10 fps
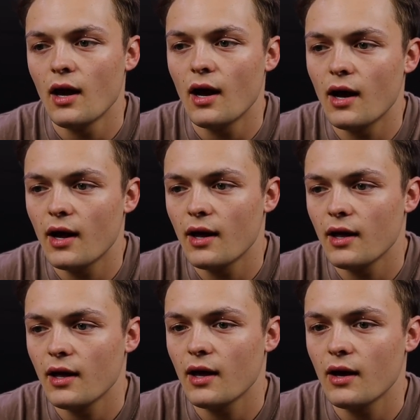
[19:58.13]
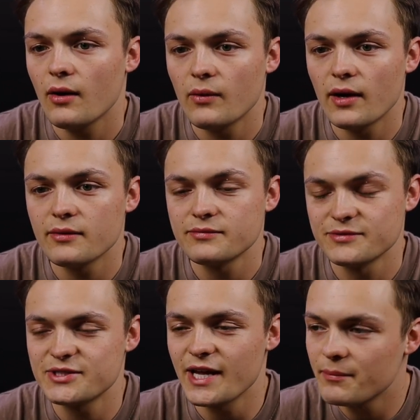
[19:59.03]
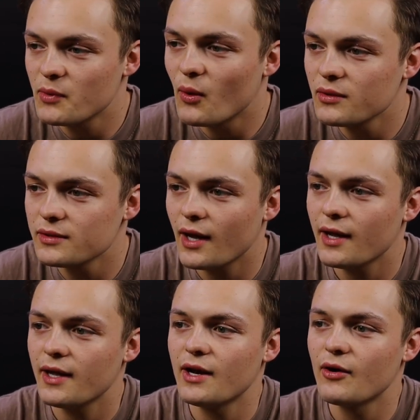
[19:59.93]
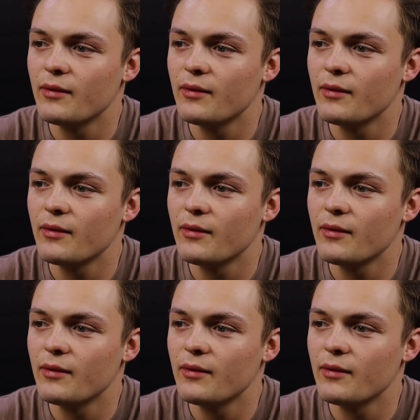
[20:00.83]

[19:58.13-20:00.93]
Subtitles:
I stayed up the whole night, and I